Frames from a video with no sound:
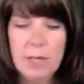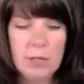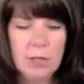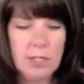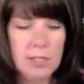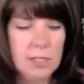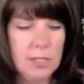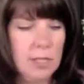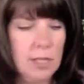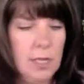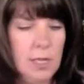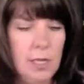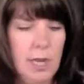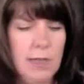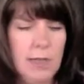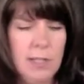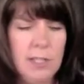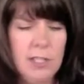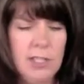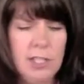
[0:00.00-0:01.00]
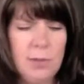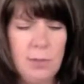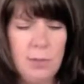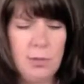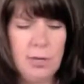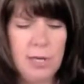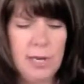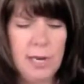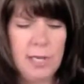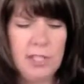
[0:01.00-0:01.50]
I think she
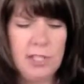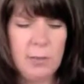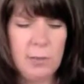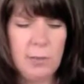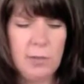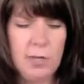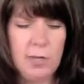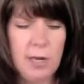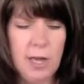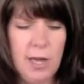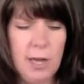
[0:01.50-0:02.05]
put it,